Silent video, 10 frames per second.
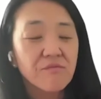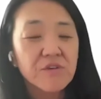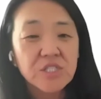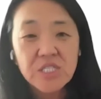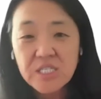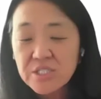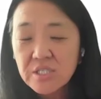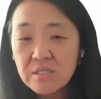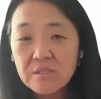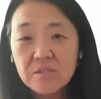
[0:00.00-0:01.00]

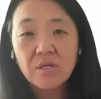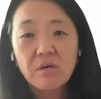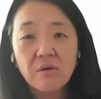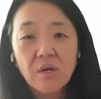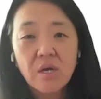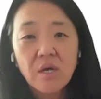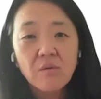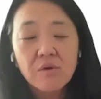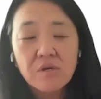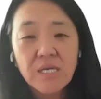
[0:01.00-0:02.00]
physicians. So
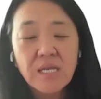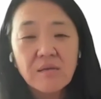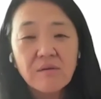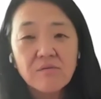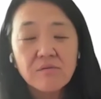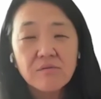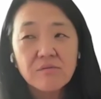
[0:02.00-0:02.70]
we're getting